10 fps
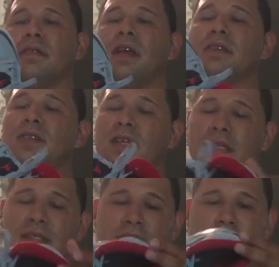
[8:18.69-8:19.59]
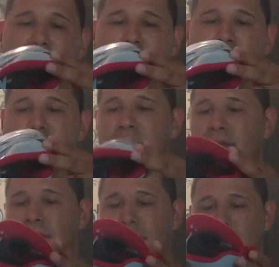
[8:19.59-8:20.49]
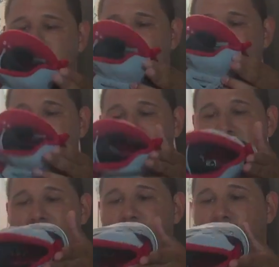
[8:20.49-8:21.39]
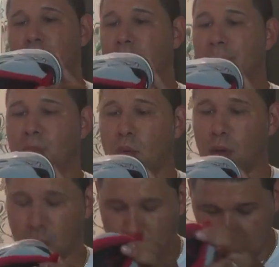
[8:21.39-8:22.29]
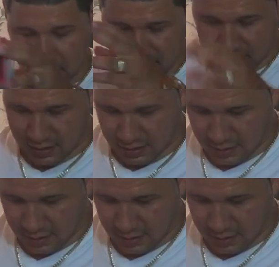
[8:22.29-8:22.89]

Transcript: Has all the stars. Definitely had to be maybe worn once.